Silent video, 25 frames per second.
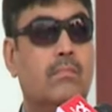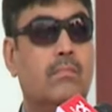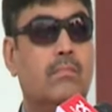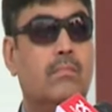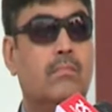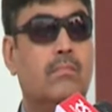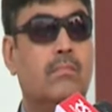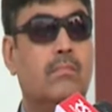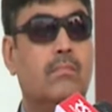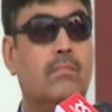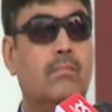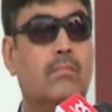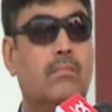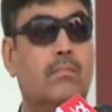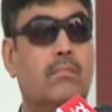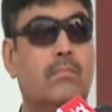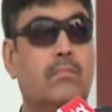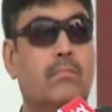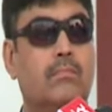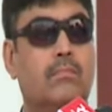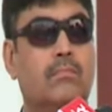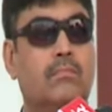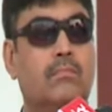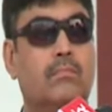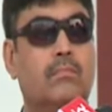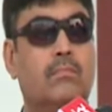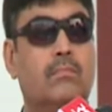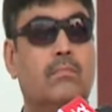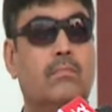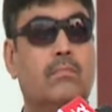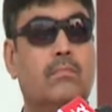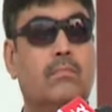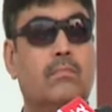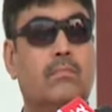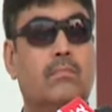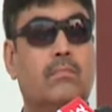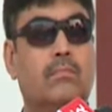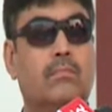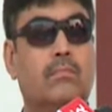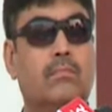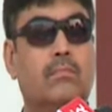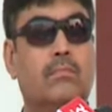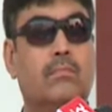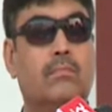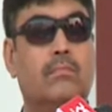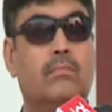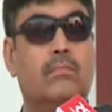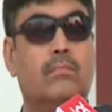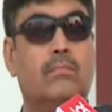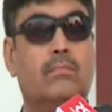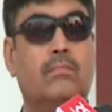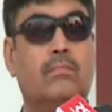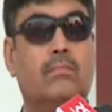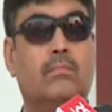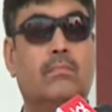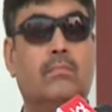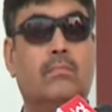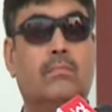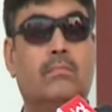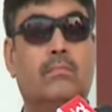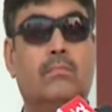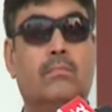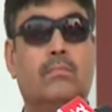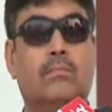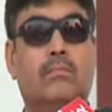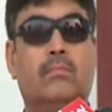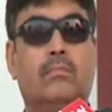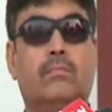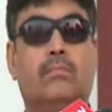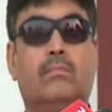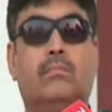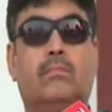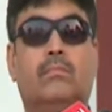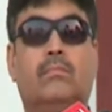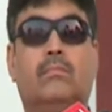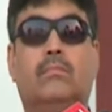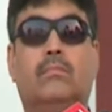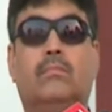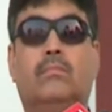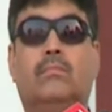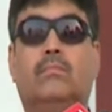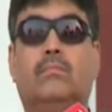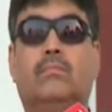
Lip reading: The person shown says nothing.